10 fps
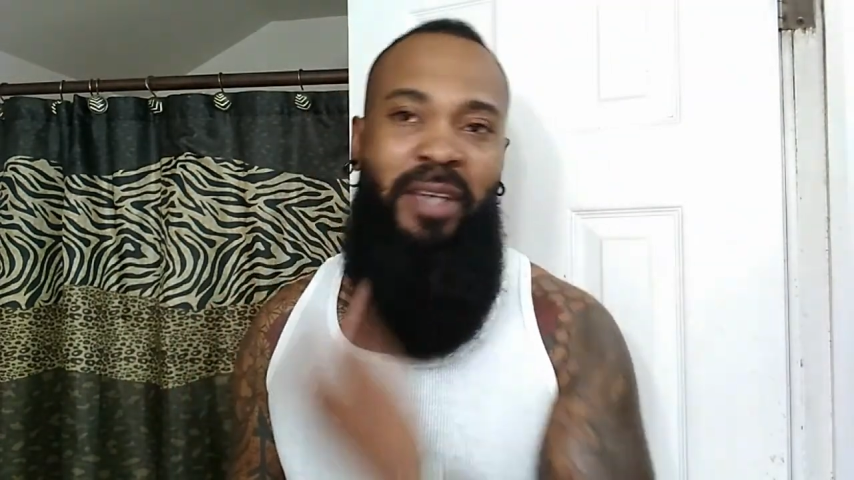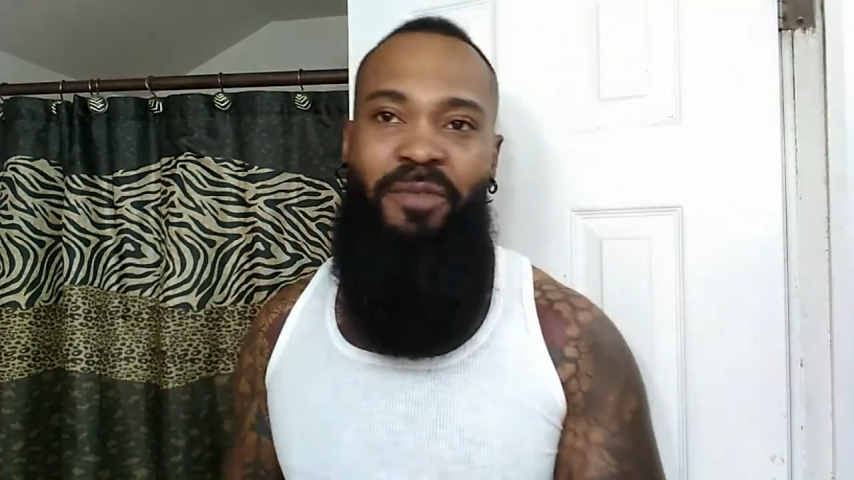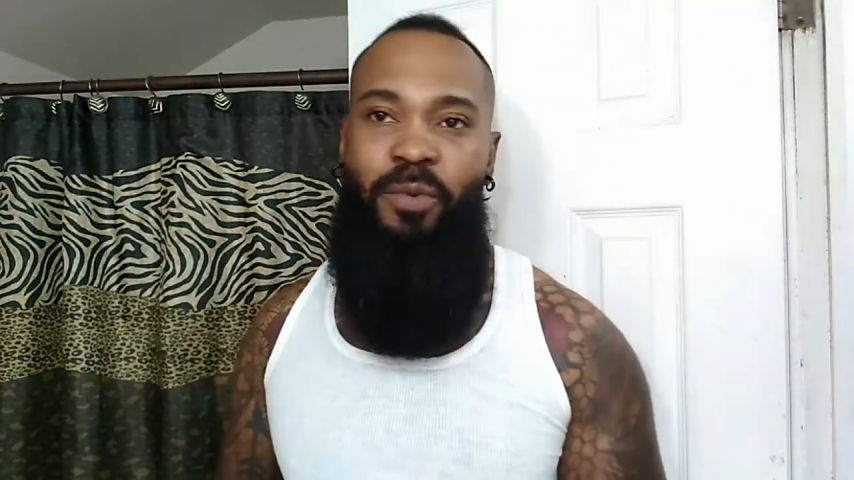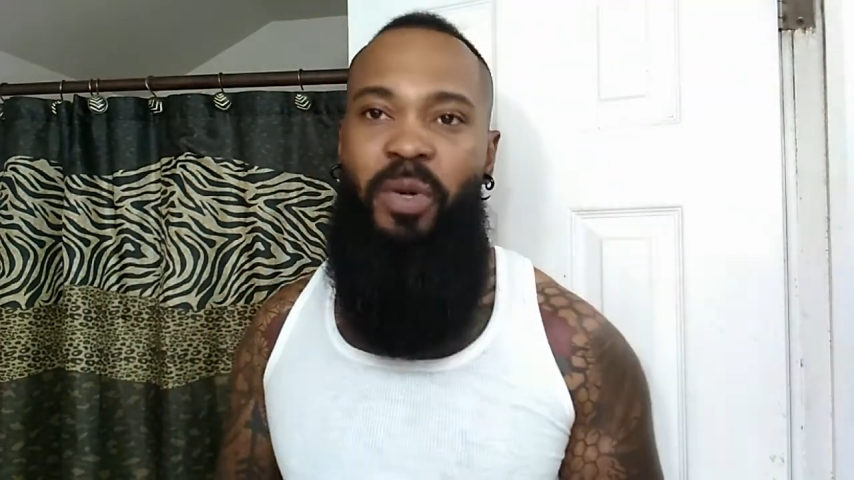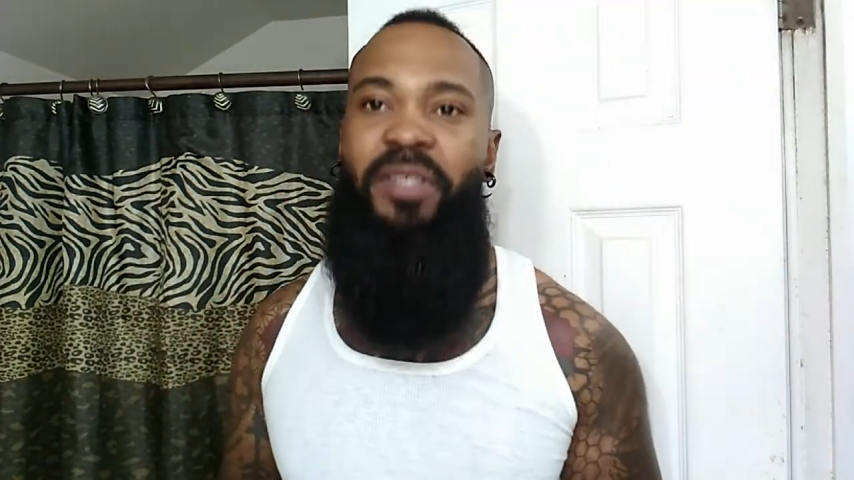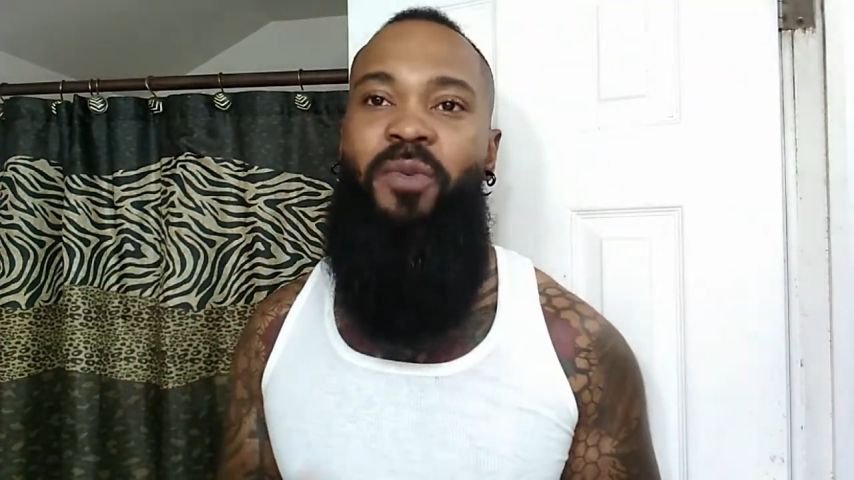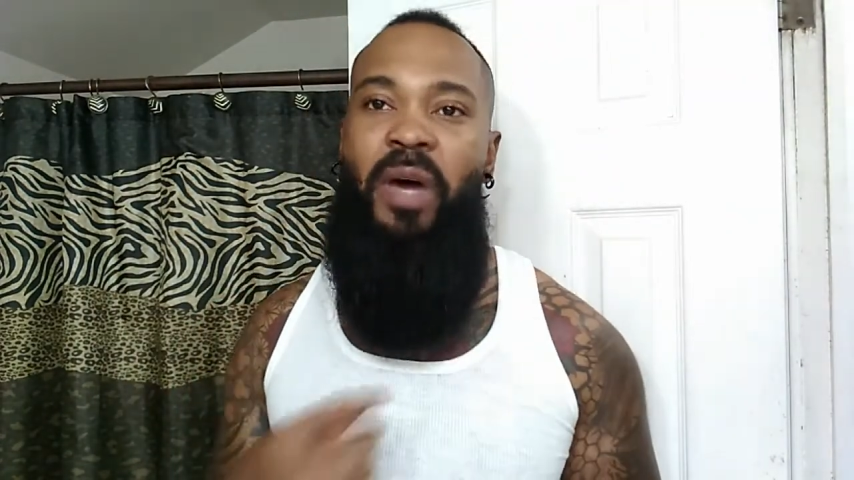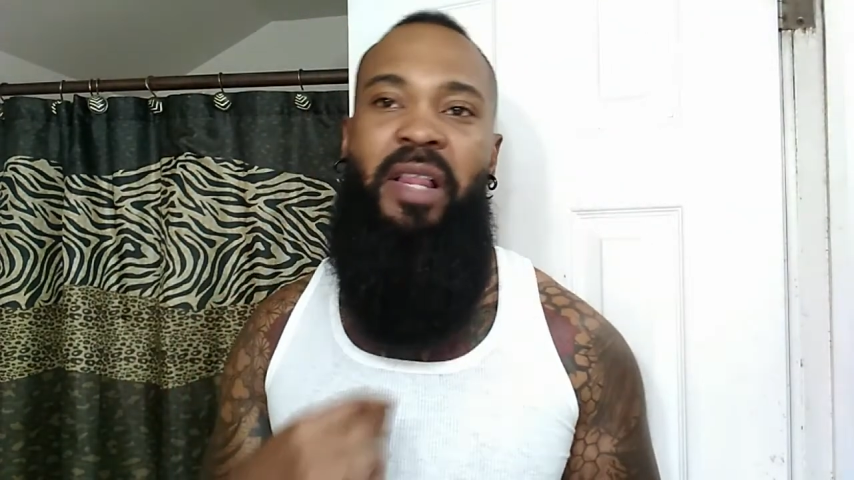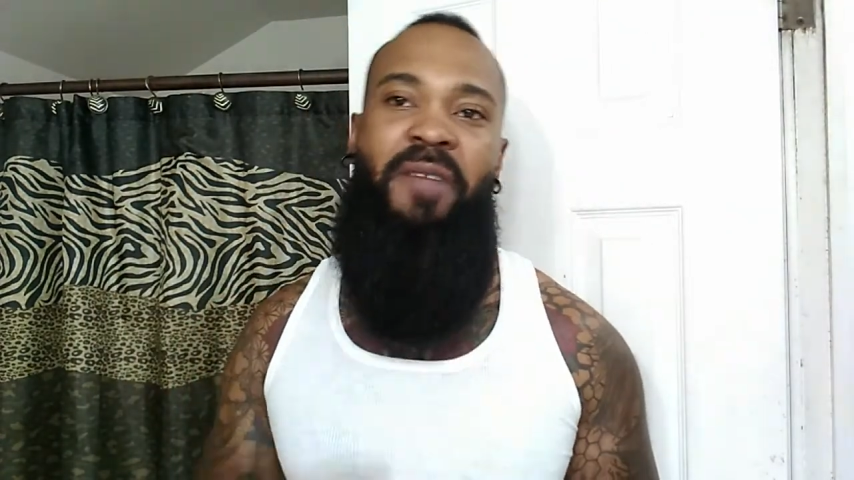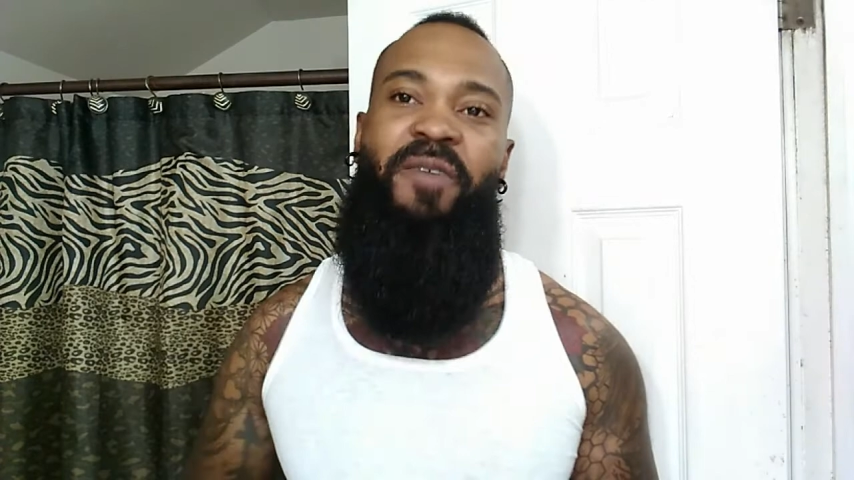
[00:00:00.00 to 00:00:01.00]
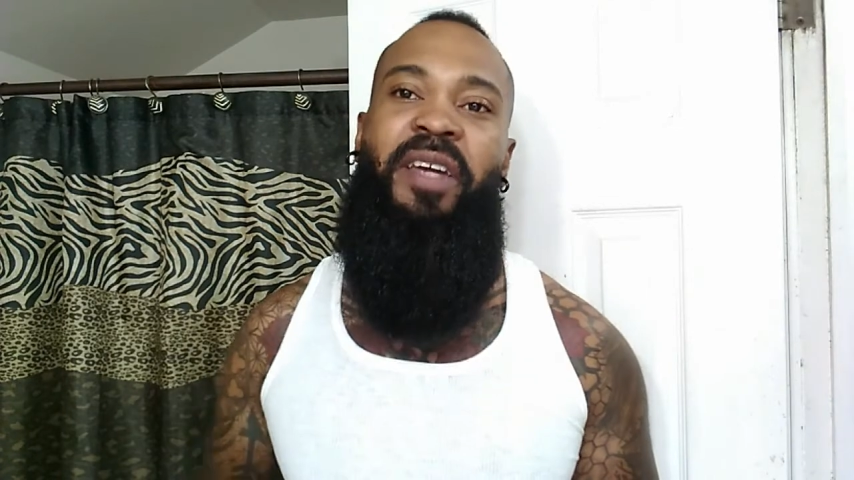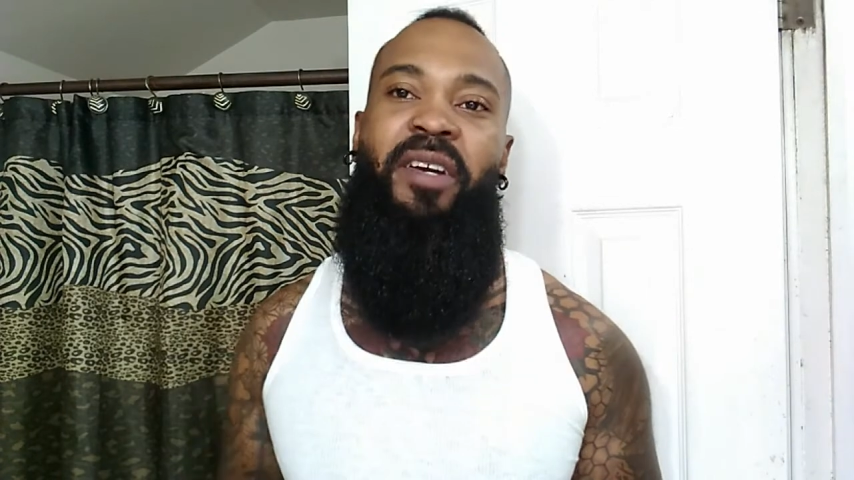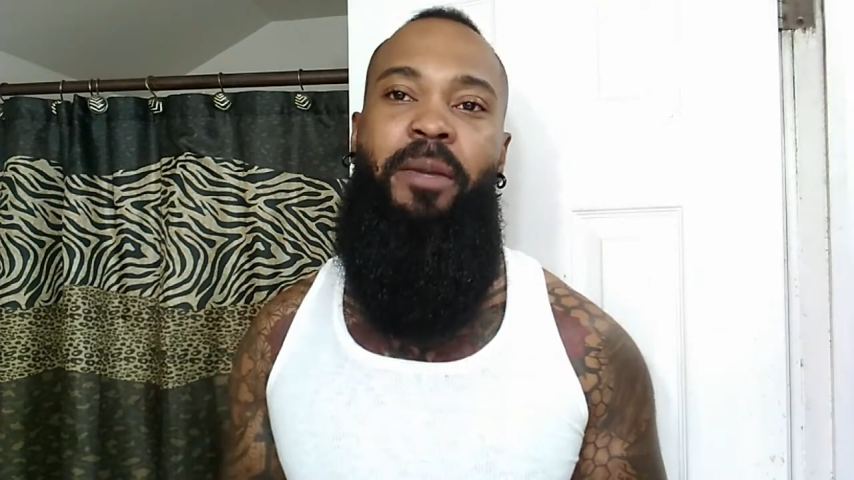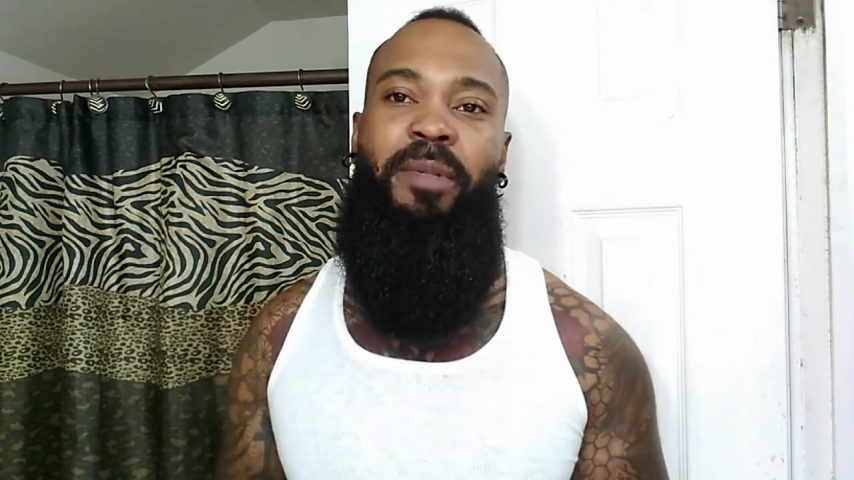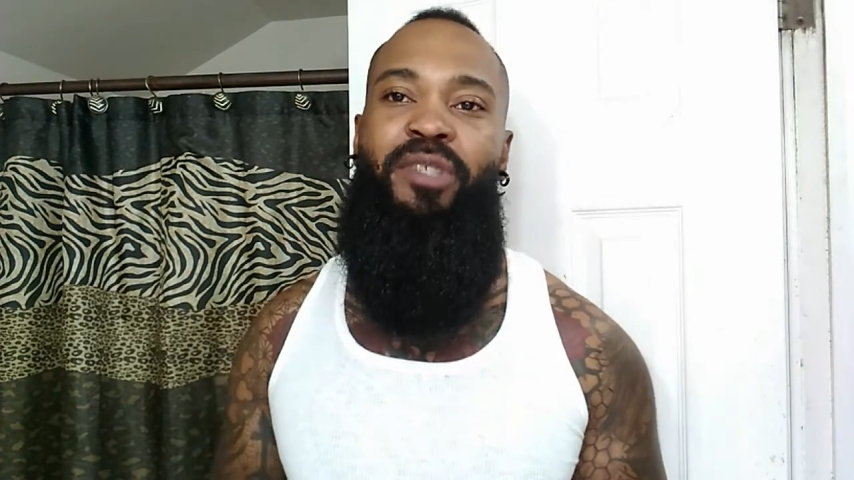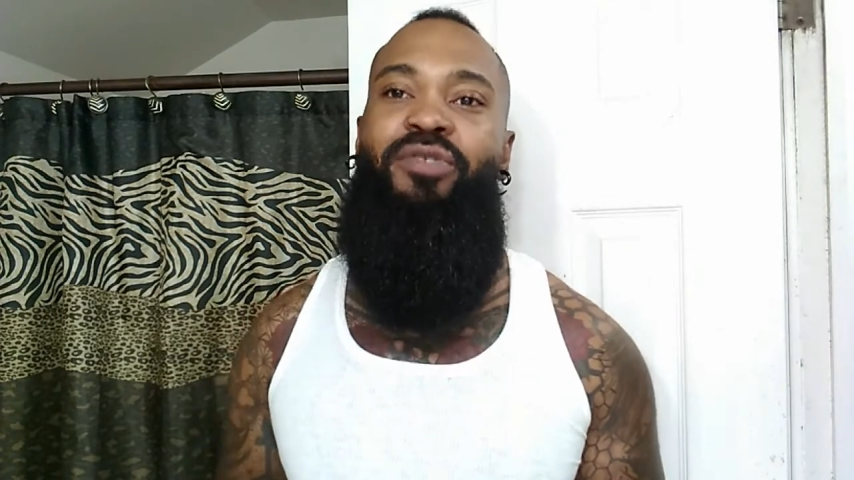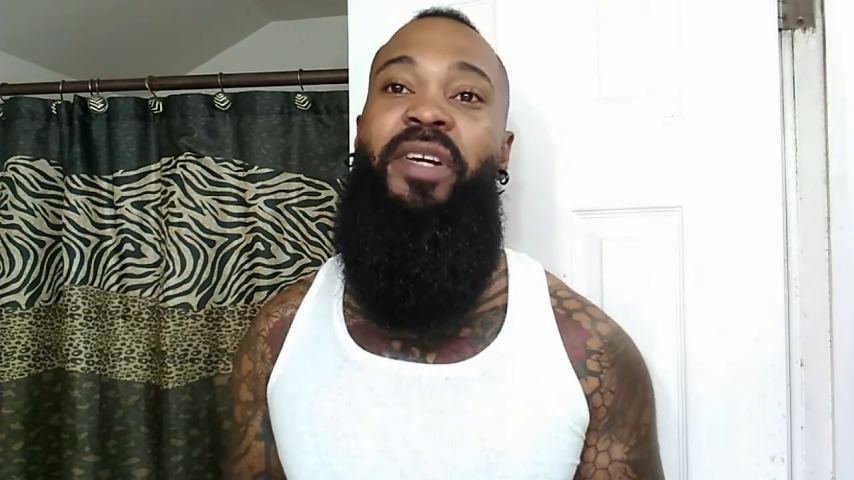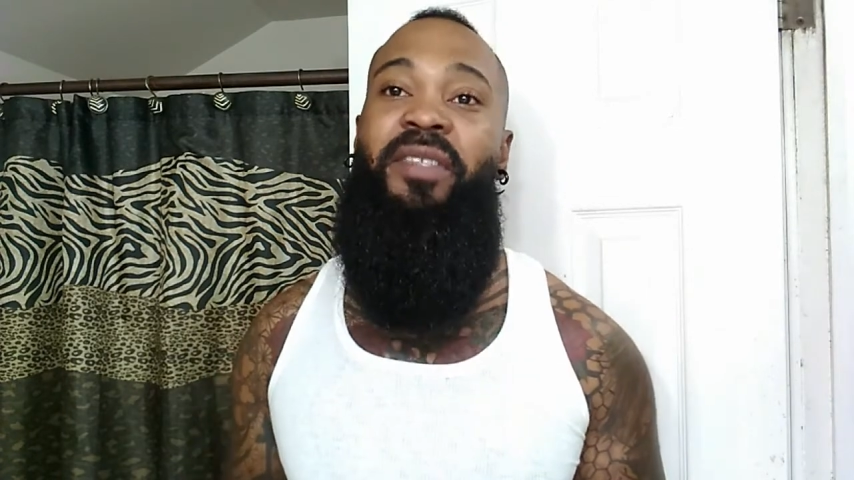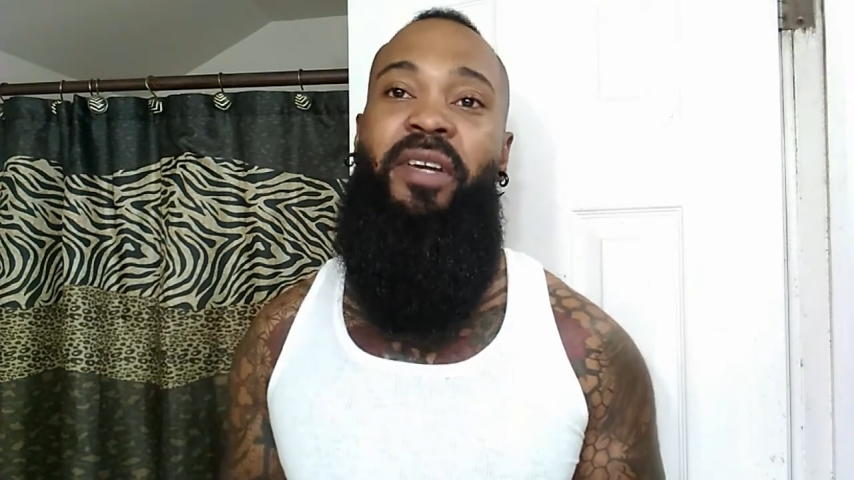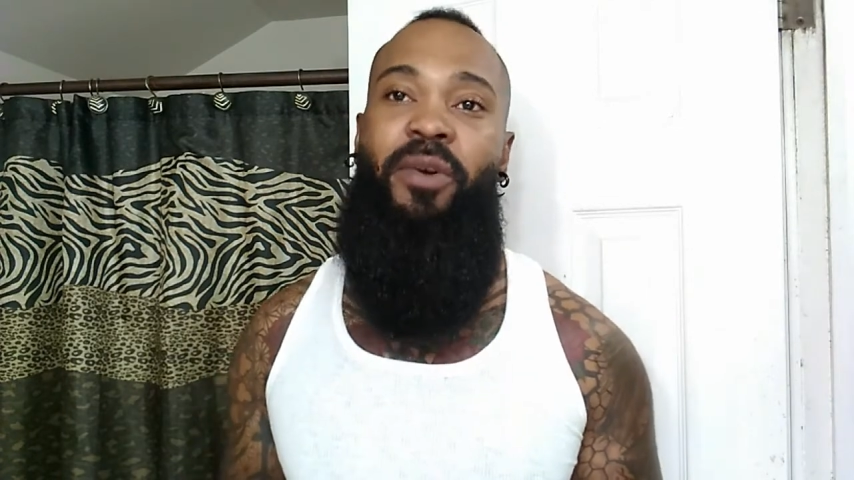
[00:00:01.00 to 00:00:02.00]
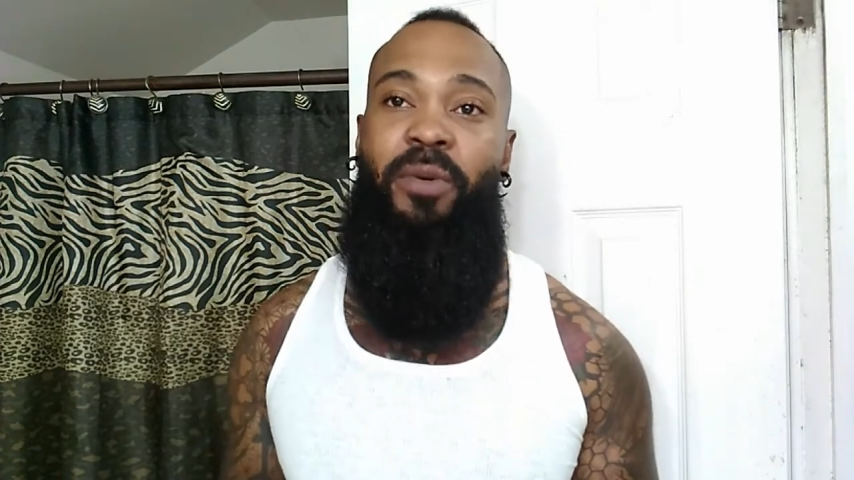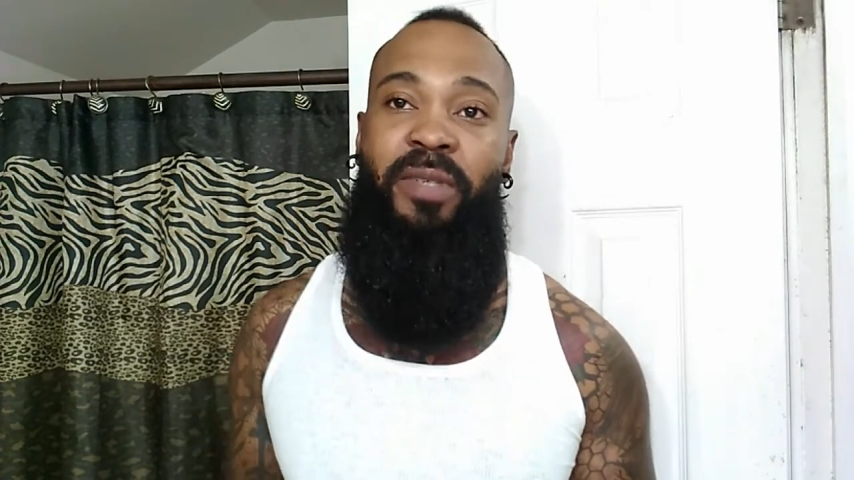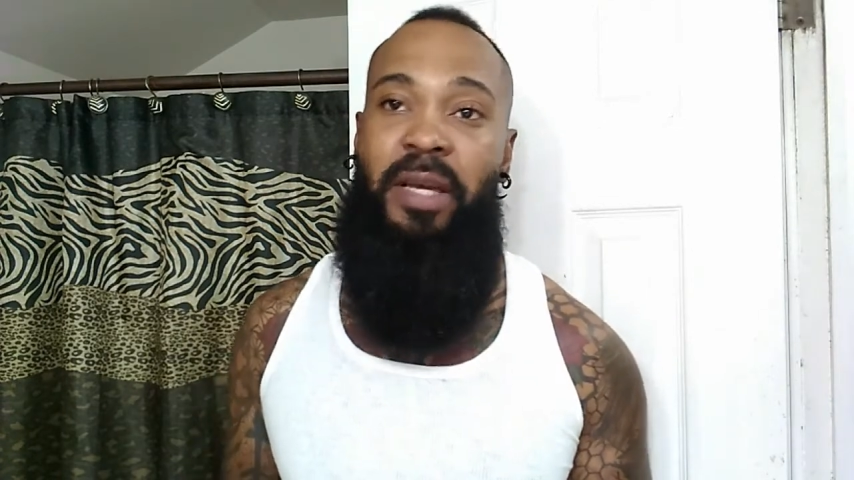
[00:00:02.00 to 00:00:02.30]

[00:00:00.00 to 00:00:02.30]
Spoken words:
every once in a while I'll find a couple strays that goes